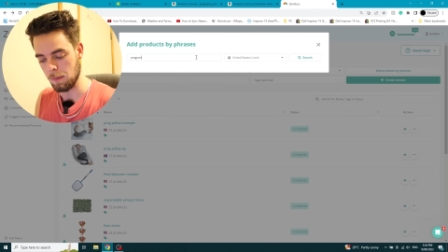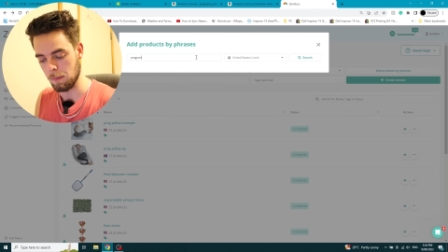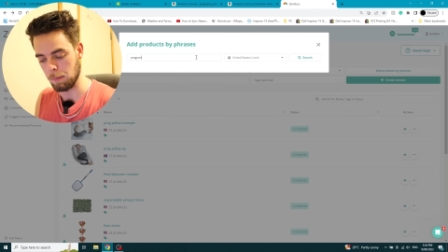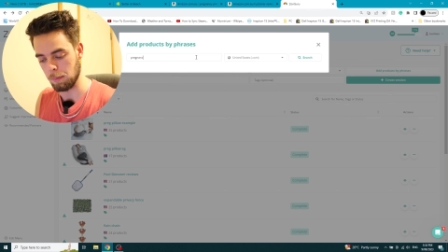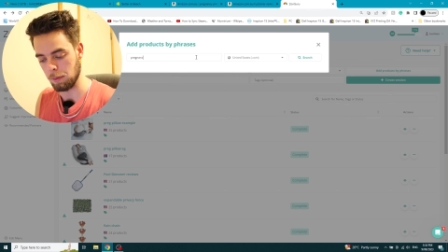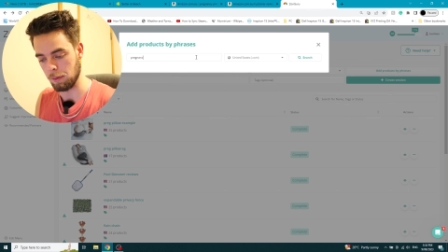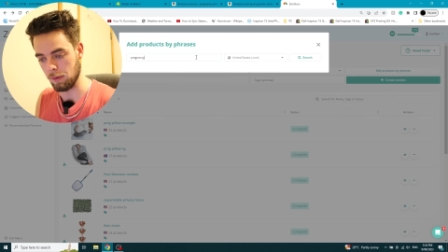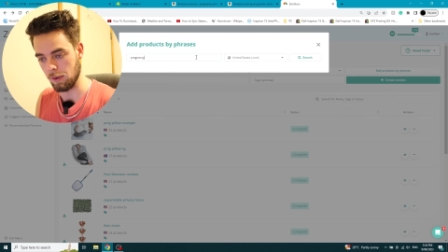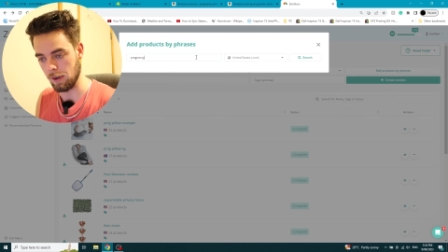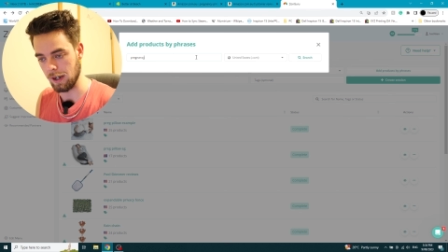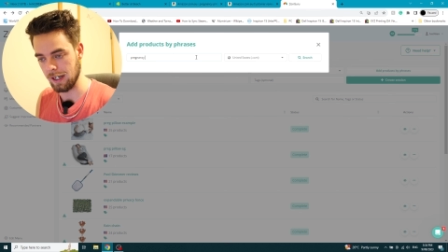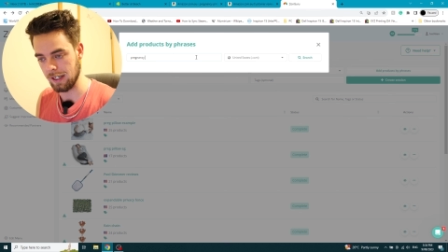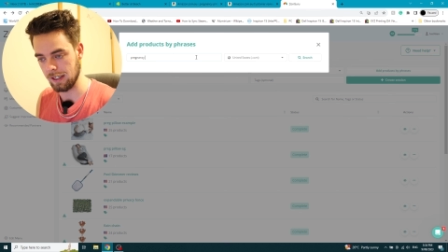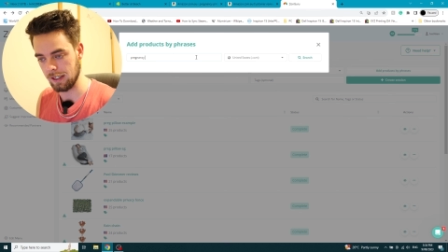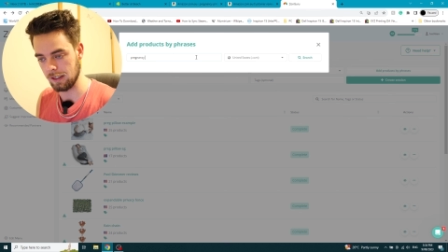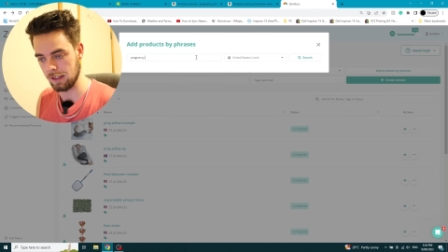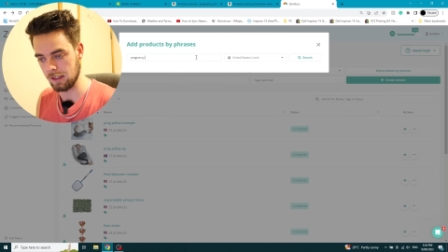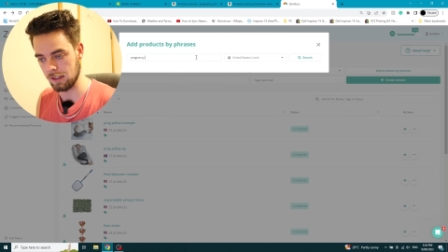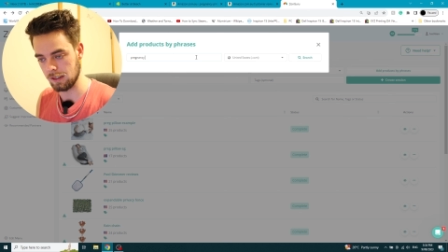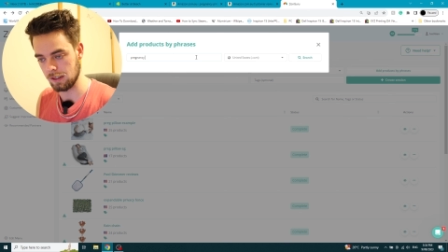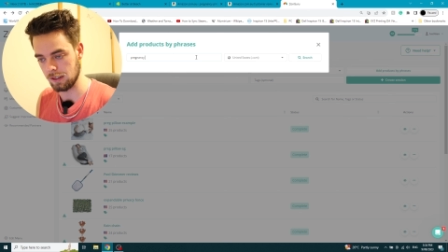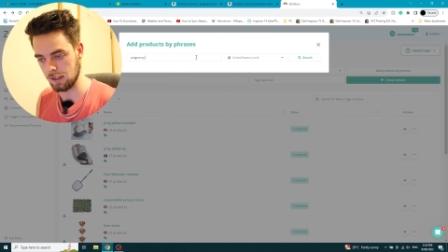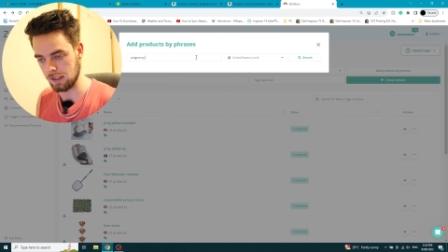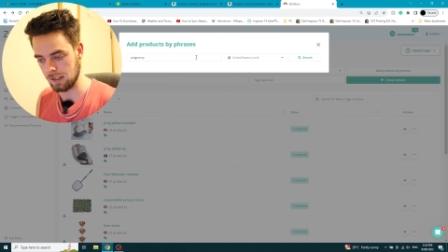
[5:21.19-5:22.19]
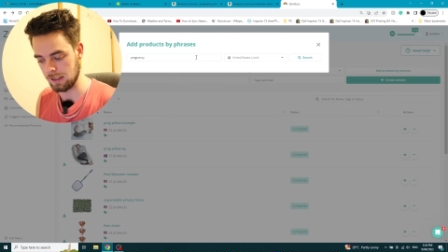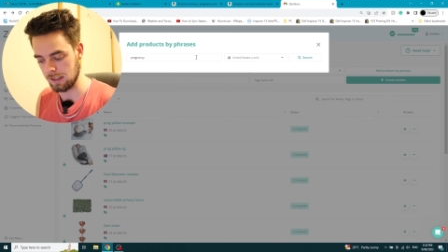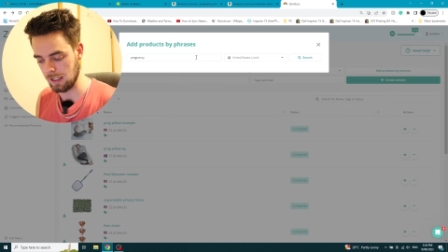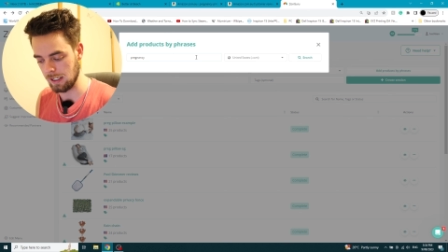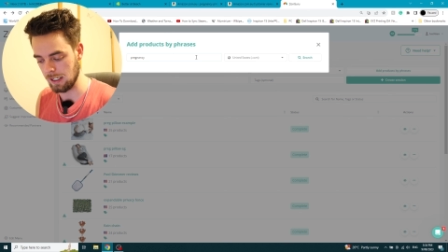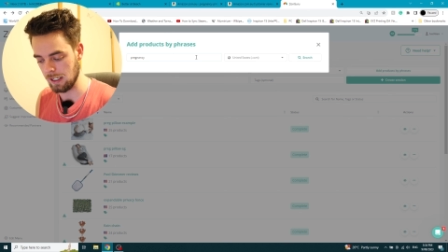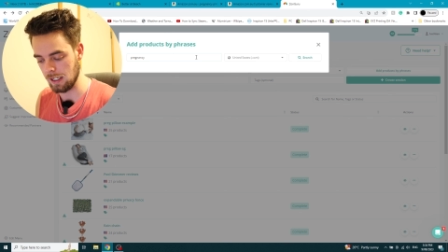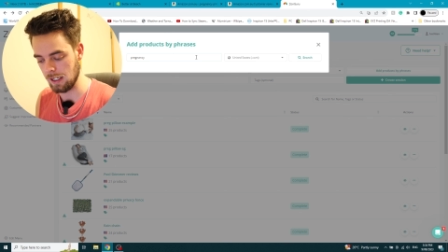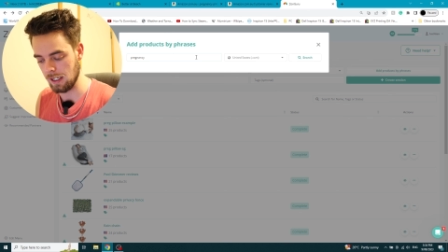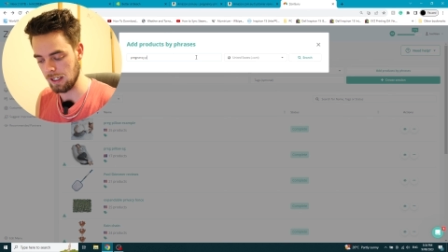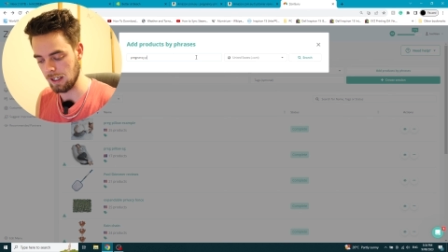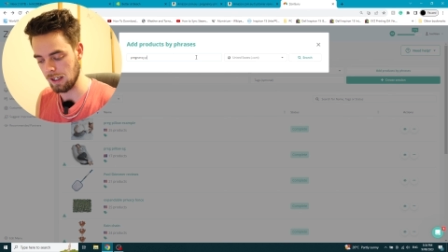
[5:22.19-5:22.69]

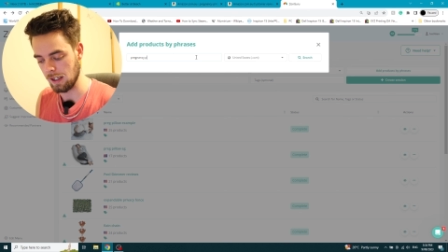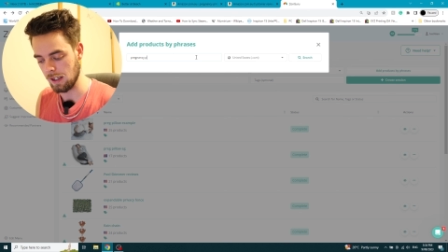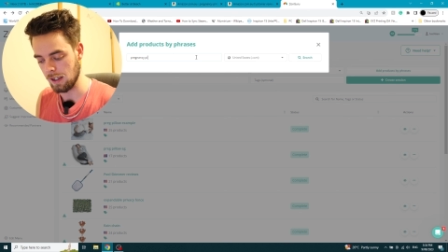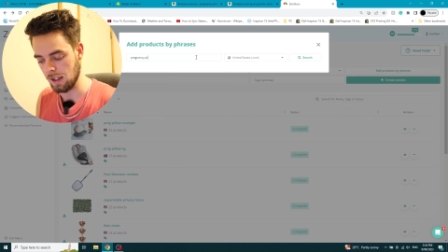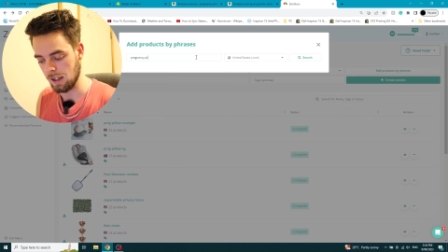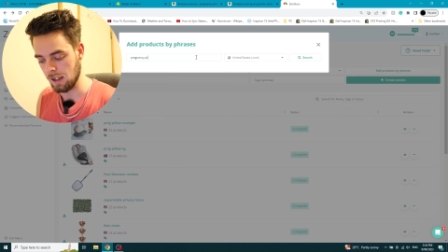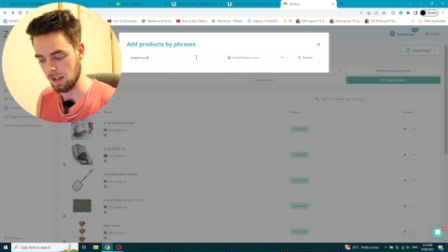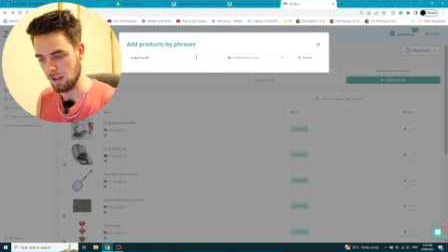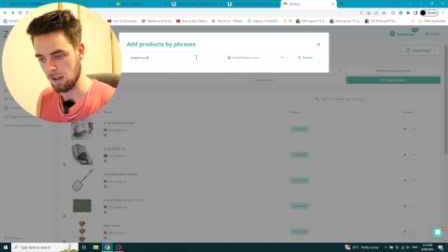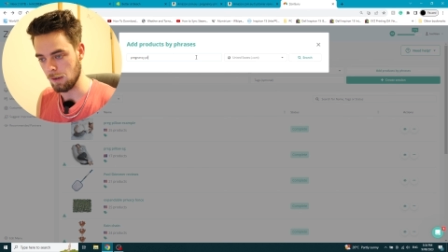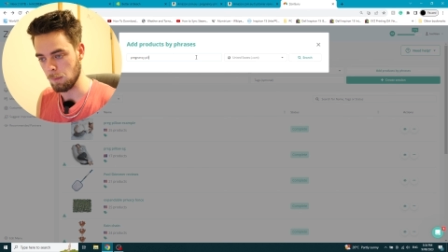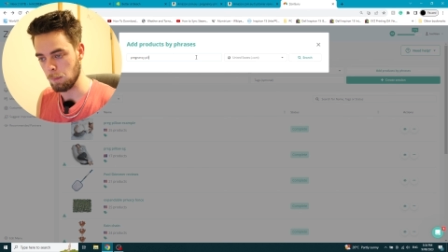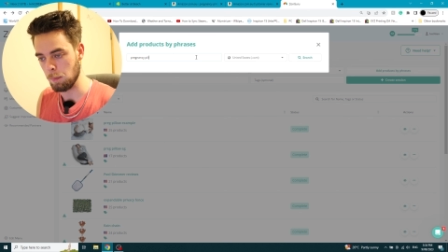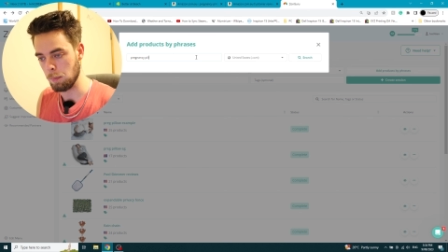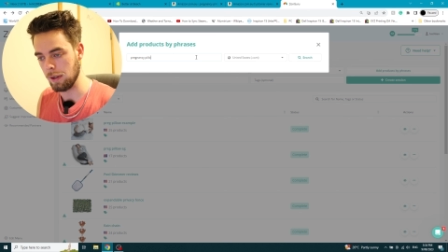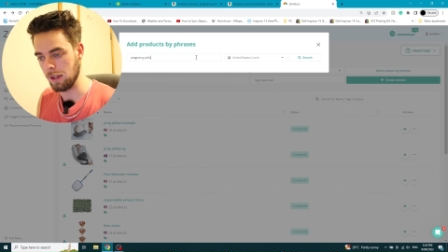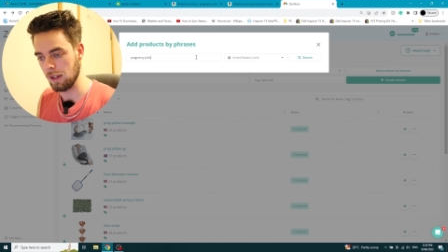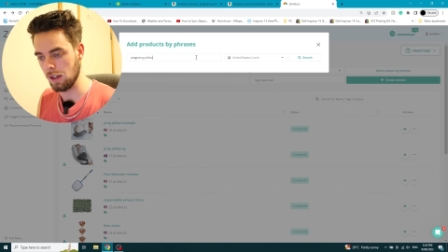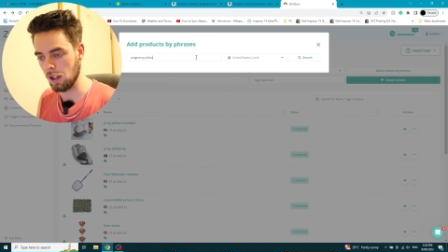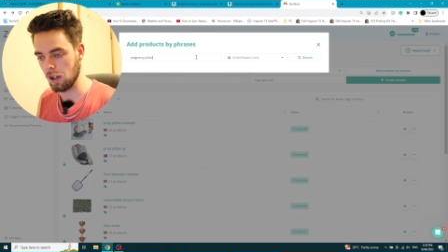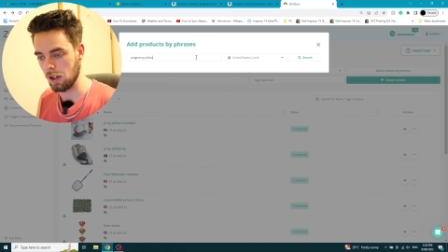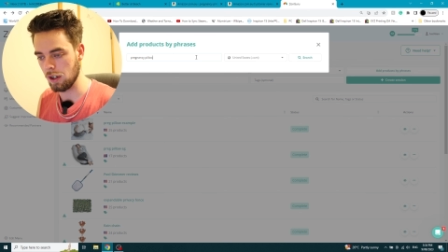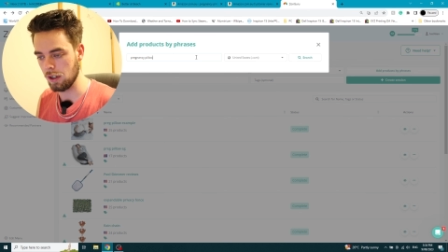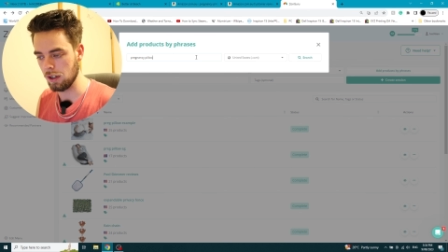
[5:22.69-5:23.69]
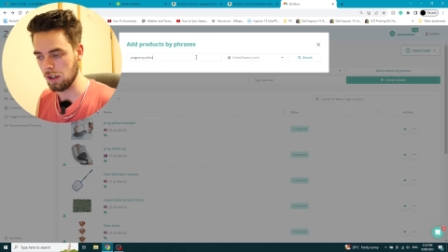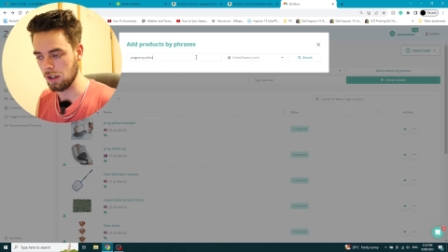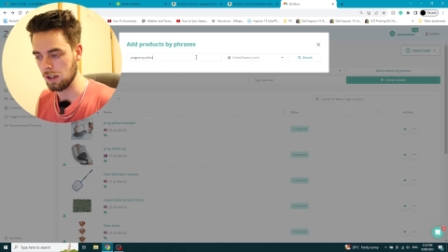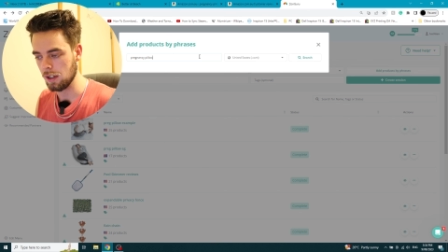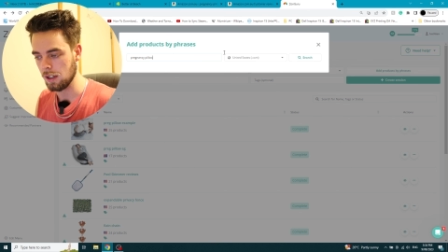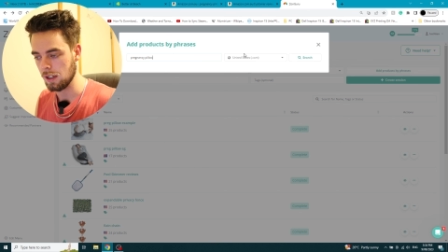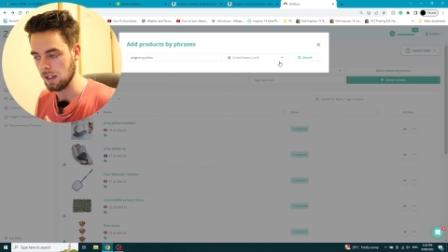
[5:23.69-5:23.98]
pregnancy pillow